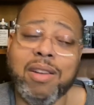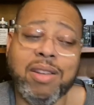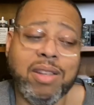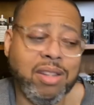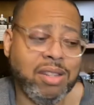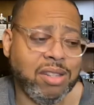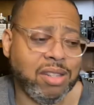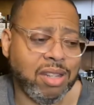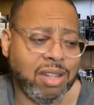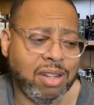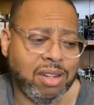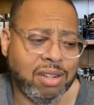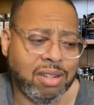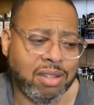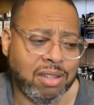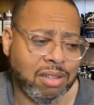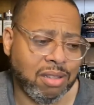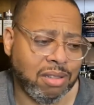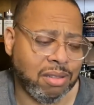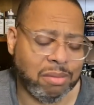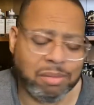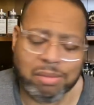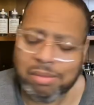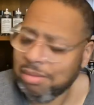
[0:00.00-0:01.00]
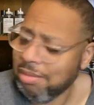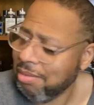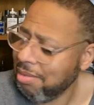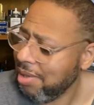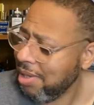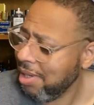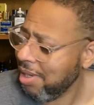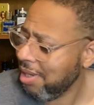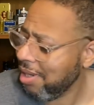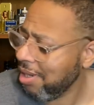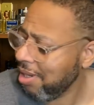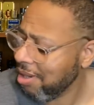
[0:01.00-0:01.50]
He said,
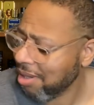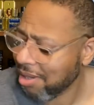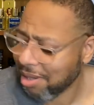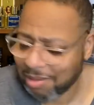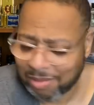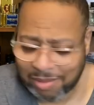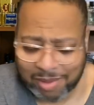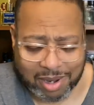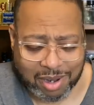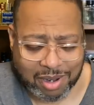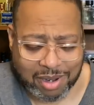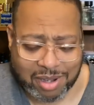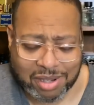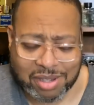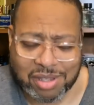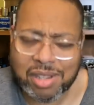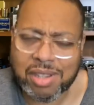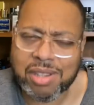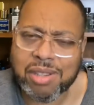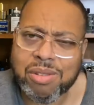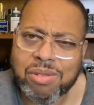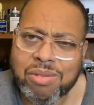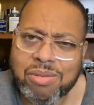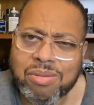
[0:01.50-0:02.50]
he looked around. He said,